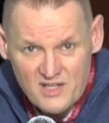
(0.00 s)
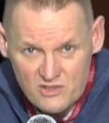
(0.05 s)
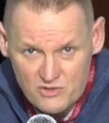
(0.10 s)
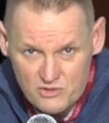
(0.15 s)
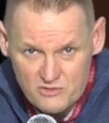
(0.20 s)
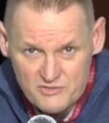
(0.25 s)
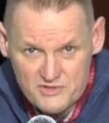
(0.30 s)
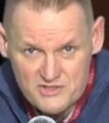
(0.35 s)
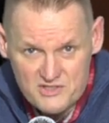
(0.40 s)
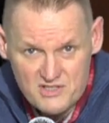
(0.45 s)

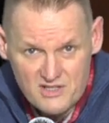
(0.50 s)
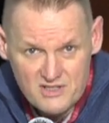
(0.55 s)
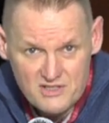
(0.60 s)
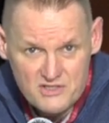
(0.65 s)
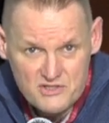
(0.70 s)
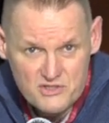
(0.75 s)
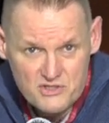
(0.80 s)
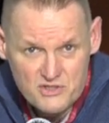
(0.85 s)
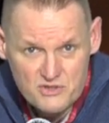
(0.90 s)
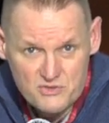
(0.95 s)
Duphaston
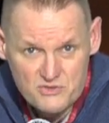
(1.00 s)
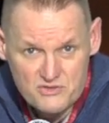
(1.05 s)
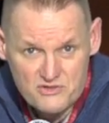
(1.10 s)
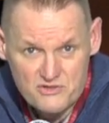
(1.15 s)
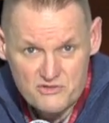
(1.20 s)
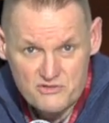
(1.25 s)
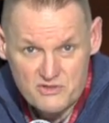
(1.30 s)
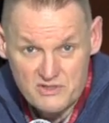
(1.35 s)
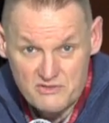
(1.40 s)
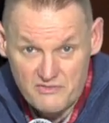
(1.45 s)
is used
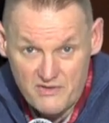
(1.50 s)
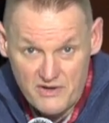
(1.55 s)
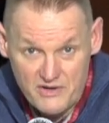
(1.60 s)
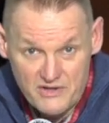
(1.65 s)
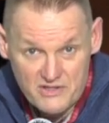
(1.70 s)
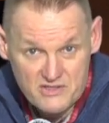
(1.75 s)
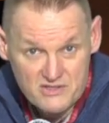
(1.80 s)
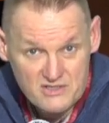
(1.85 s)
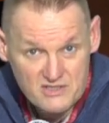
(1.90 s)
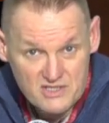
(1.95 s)
to treat
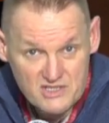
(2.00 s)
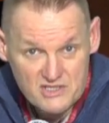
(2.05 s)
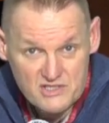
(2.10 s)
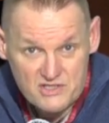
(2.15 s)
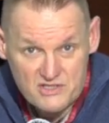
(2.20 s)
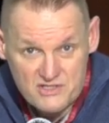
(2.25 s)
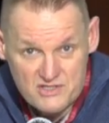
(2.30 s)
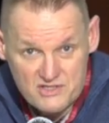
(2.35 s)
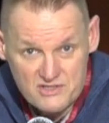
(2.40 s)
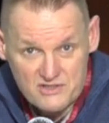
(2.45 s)
various conditions